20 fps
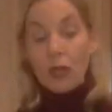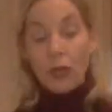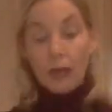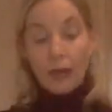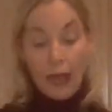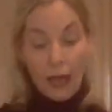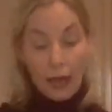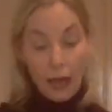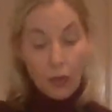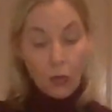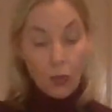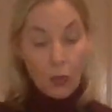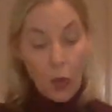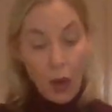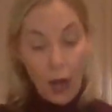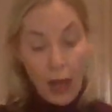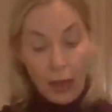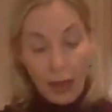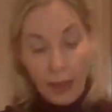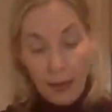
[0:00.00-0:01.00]
cook that, and
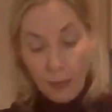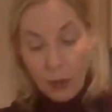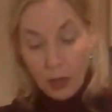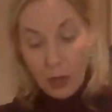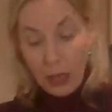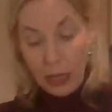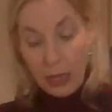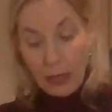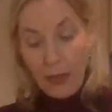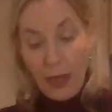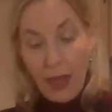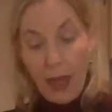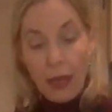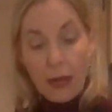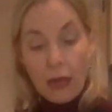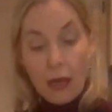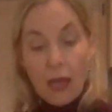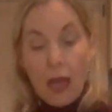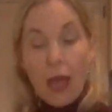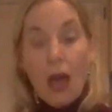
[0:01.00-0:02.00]
while I'm cooking that,
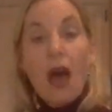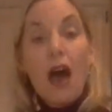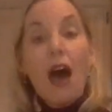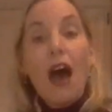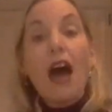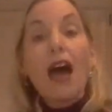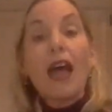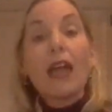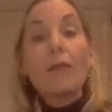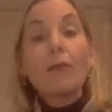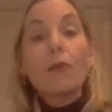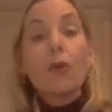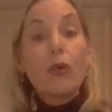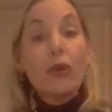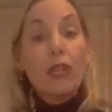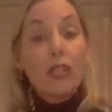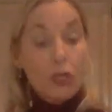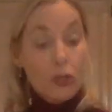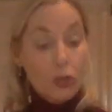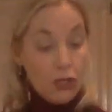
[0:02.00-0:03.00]
I am
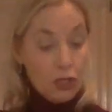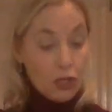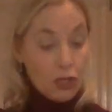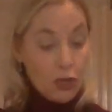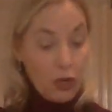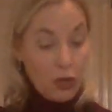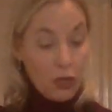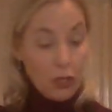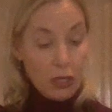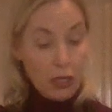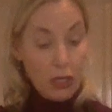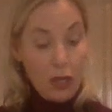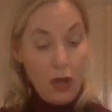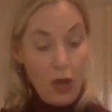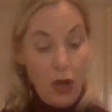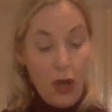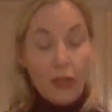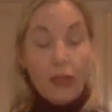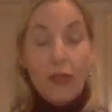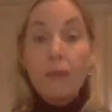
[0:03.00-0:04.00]
going to start
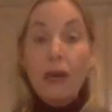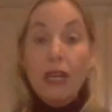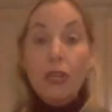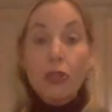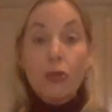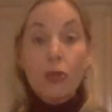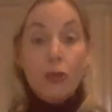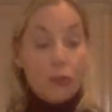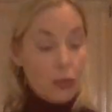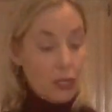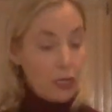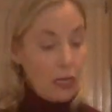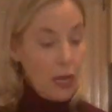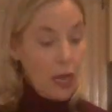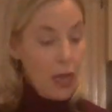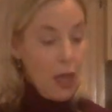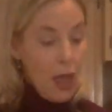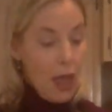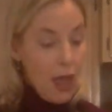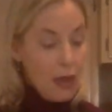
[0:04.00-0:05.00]
on the mushrooms.
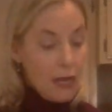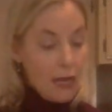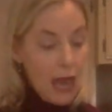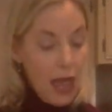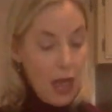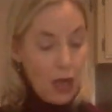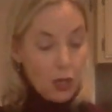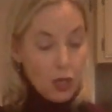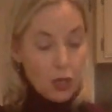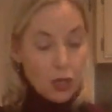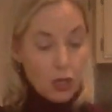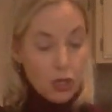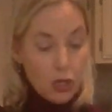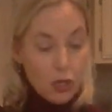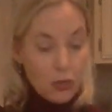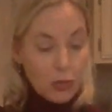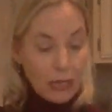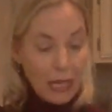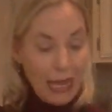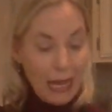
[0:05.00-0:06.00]
Now you can
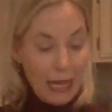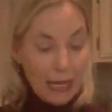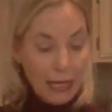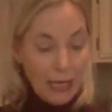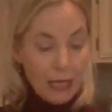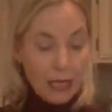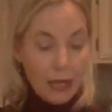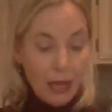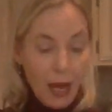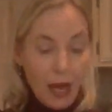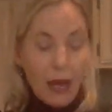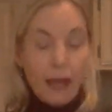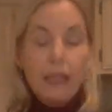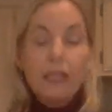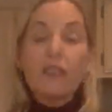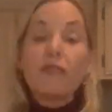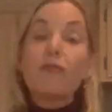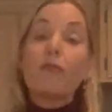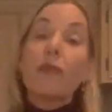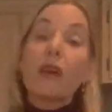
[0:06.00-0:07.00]
use any kind
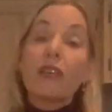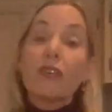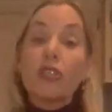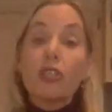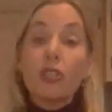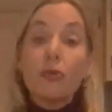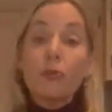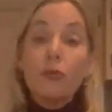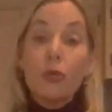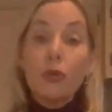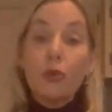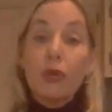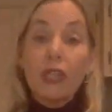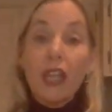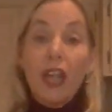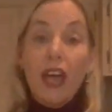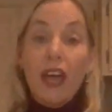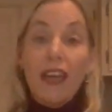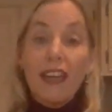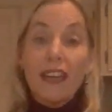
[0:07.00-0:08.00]
of mushroom you'd
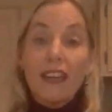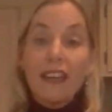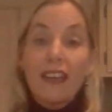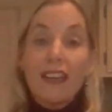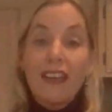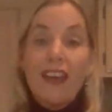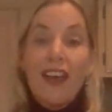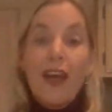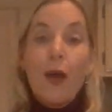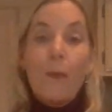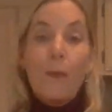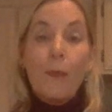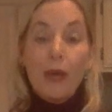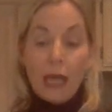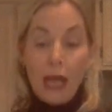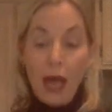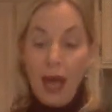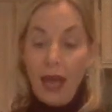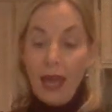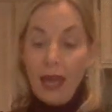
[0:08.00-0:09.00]
like, but
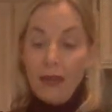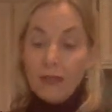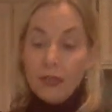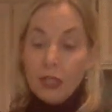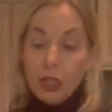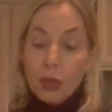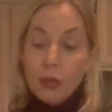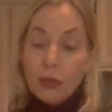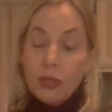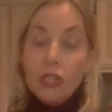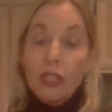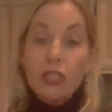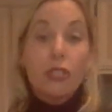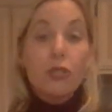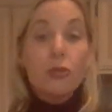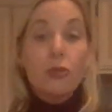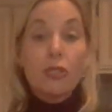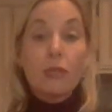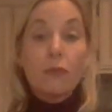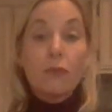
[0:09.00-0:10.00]
I've chosen to
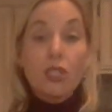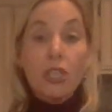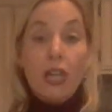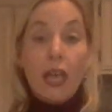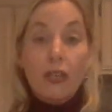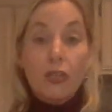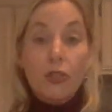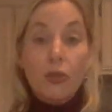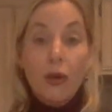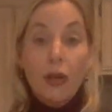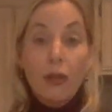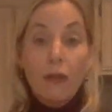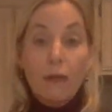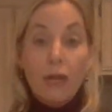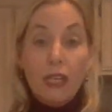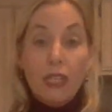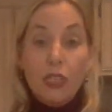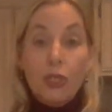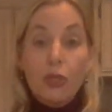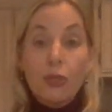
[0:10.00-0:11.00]
use some chanterelle
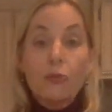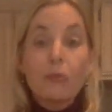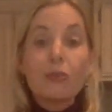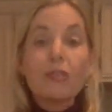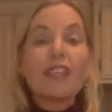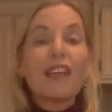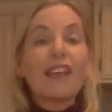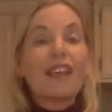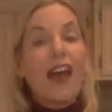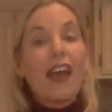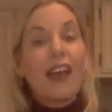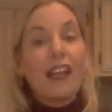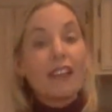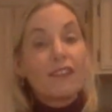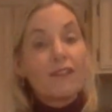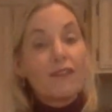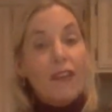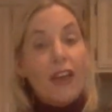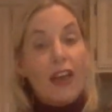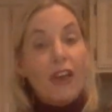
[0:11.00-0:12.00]
mushrooms that I
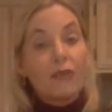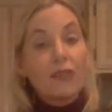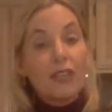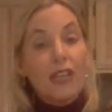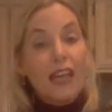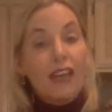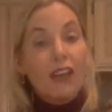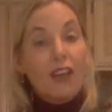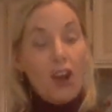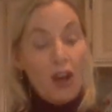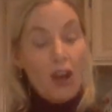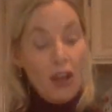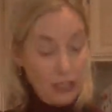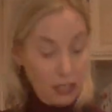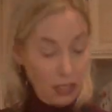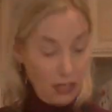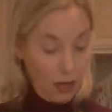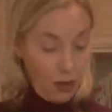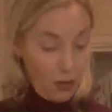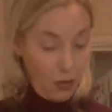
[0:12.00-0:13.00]
found at
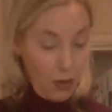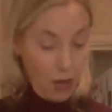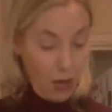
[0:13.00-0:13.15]
Costco.